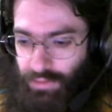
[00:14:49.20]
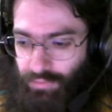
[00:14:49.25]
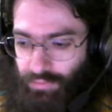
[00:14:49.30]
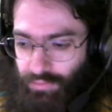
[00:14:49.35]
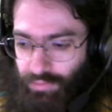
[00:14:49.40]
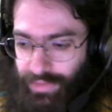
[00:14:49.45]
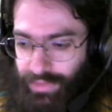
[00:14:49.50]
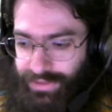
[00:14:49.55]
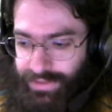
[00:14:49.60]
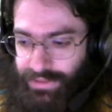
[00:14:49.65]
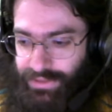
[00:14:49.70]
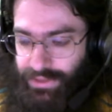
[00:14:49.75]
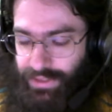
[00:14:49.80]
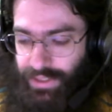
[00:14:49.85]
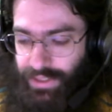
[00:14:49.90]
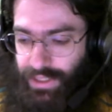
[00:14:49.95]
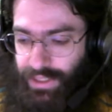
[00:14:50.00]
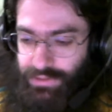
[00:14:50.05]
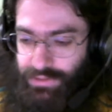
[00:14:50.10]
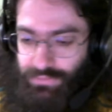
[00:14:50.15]
Basically
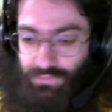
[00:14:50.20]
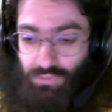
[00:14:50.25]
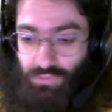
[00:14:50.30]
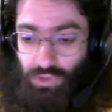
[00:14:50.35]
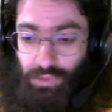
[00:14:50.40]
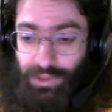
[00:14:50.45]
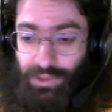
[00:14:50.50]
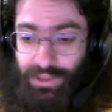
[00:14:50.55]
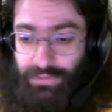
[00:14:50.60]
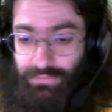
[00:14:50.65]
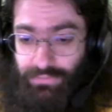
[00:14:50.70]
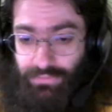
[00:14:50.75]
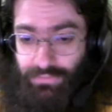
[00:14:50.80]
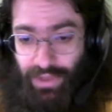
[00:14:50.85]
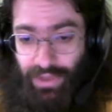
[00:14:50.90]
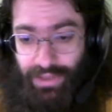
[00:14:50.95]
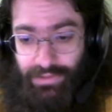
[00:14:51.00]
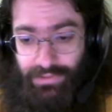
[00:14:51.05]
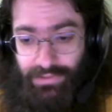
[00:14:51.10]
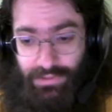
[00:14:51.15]
as informative
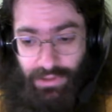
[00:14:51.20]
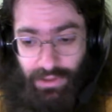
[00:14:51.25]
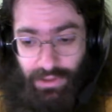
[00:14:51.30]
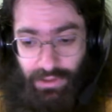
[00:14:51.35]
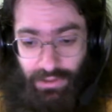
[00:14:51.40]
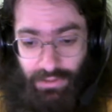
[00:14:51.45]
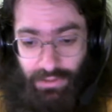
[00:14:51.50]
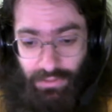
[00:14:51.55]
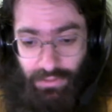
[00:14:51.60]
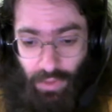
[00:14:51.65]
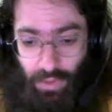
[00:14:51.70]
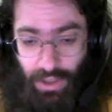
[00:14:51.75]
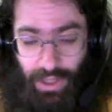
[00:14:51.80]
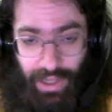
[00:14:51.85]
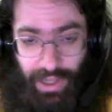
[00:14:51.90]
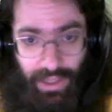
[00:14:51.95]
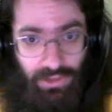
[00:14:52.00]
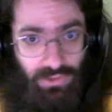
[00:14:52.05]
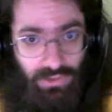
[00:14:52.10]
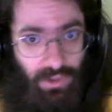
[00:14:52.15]
as when an
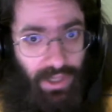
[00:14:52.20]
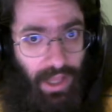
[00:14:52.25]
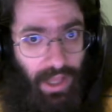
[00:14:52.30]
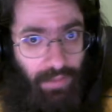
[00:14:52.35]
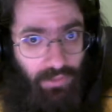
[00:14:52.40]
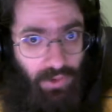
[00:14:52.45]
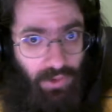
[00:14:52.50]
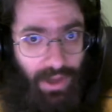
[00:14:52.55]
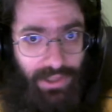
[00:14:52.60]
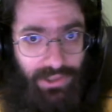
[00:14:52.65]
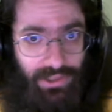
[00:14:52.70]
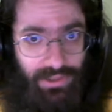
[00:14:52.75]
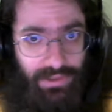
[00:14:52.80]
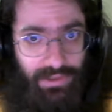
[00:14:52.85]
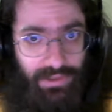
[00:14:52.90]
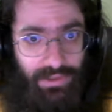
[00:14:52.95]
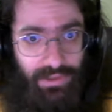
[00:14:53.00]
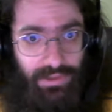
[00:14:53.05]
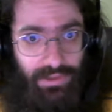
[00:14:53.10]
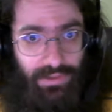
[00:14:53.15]
Android app
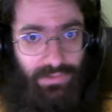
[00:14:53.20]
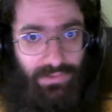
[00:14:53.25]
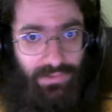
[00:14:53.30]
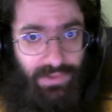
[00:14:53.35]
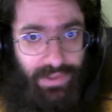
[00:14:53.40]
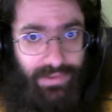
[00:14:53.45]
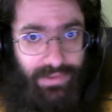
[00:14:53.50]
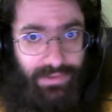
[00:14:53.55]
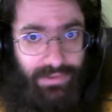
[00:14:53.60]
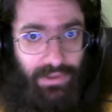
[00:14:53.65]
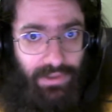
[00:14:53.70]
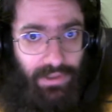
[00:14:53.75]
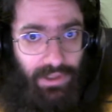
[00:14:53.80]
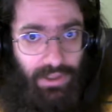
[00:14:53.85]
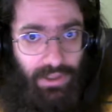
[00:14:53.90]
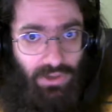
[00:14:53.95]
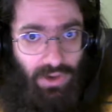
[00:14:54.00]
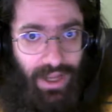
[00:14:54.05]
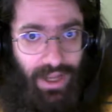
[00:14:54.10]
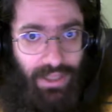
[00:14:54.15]
crashes. It says it
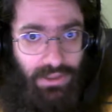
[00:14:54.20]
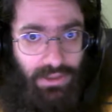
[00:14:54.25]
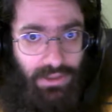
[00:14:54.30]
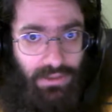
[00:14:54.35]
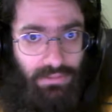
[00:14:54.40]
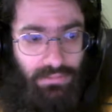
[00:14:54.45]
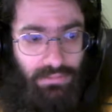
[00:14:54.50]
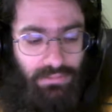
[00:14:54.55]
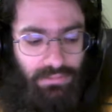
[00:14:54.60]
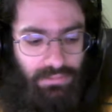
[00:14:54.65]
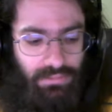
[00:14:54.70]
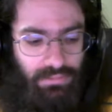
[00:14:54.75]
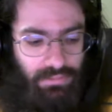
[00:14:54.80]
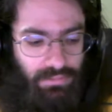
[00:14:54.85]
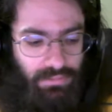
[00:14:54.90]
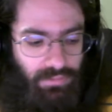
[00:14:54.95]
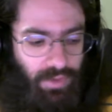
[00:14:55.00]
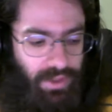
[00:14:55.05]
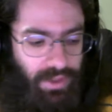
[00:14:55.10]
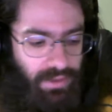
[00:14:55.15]
crashed,
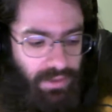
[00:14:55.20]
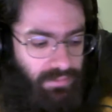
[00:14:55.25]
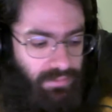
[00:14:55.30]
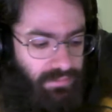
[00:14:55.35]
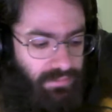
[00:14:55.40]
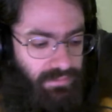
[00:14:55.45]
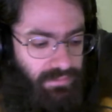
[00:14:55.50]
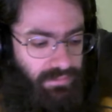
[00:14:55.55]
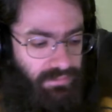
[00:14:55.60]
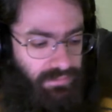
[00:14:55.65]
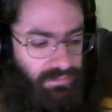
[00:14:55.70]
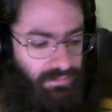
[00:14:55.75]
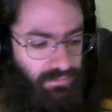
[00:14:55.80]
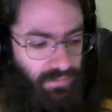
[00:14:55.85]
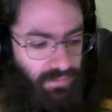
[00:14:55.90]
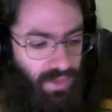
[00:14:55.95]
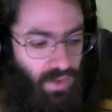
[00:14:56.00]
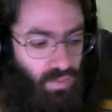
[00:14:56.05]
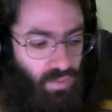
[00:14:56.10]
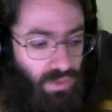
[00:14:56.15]
right?
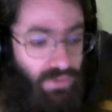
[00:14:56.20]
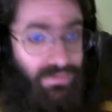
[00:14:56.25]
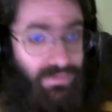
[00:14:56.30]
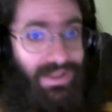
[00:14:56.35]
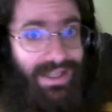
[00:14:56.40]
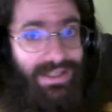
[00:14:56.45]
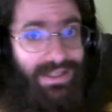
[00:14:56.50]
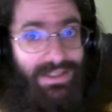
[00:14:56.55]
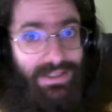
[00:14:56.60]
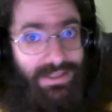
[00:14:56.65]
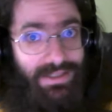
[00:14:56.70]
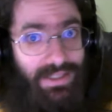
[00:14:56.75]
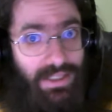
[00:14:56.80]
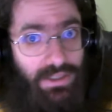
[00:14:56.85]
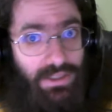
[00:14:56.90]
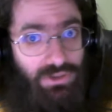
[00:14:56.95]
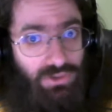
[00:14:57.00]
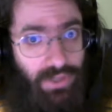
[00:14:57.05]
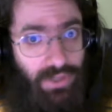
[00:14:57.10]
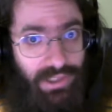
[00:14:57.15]
Would have liked to see the
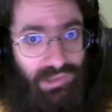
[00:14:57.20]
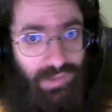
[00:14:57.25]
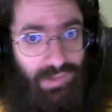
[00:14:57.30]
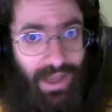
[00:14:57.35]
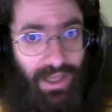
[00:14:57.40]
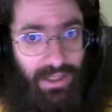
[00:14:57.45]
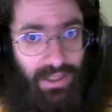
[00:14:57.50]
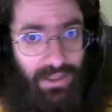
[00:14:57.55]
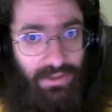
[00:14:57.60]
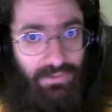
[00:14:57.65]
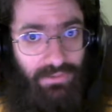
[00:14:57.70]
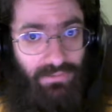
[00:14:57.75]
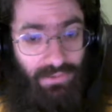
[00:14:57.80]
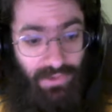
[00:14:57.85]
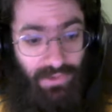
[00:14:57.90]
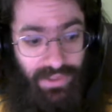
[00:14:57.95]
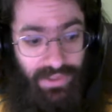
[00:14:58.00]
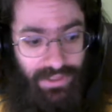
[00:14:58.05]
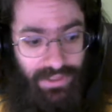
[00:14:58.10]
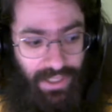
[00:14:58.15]
traceback for
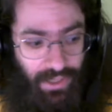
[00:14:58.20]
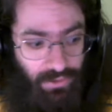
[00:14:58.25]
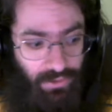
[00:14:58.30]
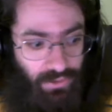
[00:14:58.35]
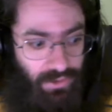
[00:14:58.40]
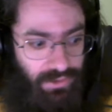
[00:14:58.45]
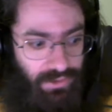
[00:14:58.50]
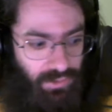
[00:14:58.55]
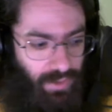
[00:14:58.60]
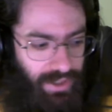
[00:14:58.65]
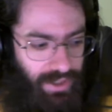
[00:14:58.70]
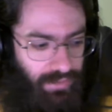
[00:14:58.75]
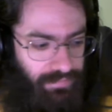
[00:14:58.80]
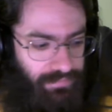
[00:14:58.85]
this error as well.